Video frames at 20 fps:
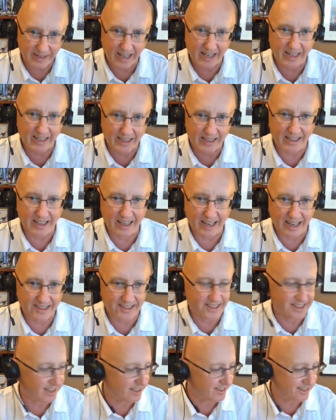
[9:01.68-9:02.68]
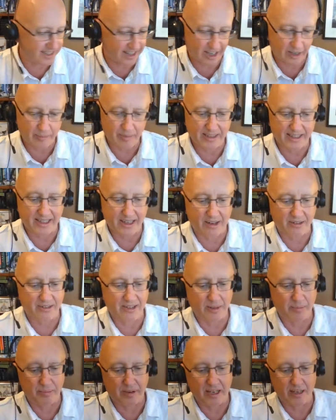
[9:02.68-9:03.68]
getting the essay assignments out
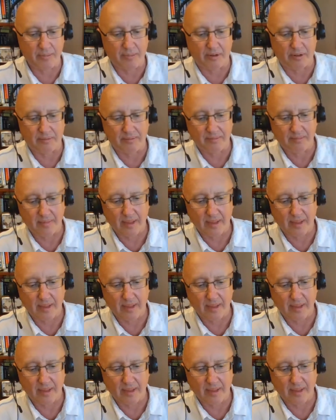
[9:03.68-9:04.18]
to people.